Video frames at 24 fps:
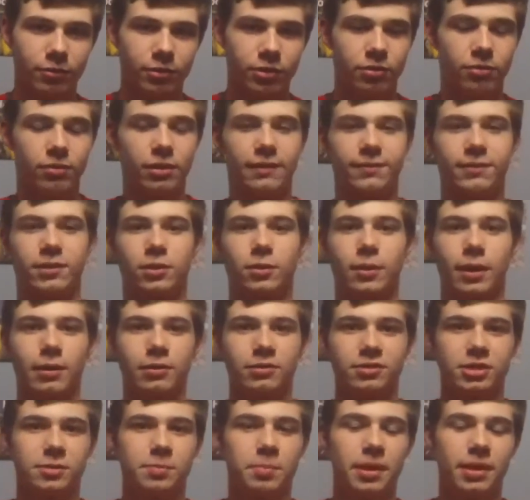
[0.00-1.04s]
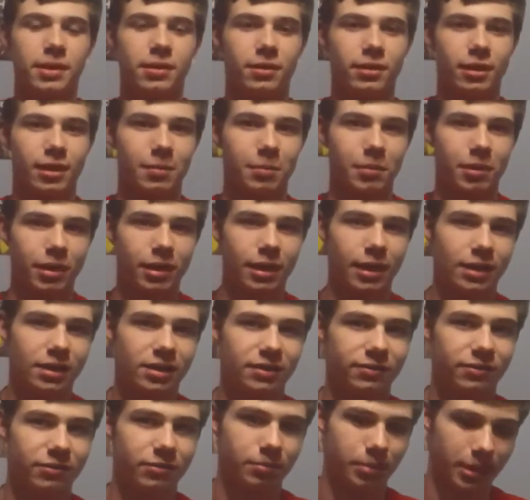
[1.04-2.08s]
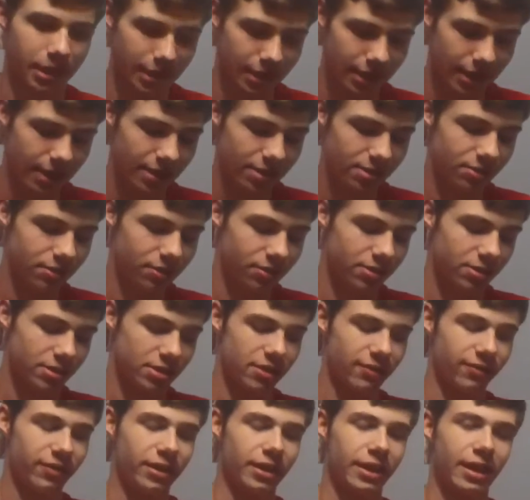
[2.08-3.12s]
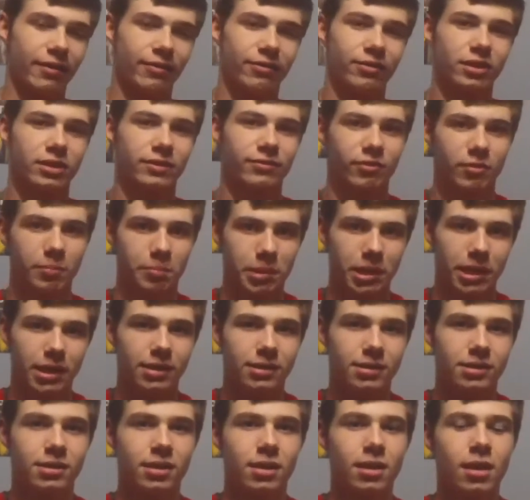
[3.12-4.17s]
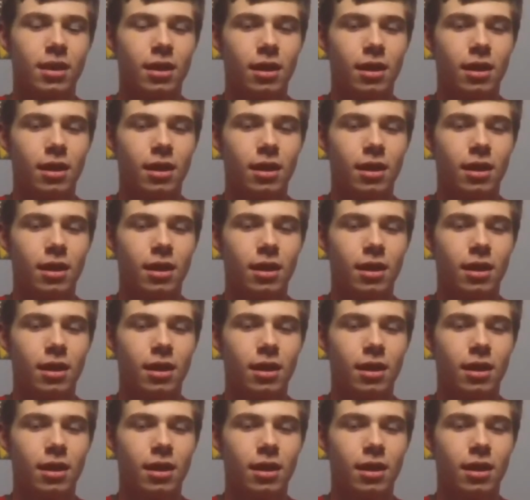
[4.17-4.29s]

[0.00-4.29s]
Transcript: and you don't have to go out and spend all that money on different bait casters and stuff like that for different baits.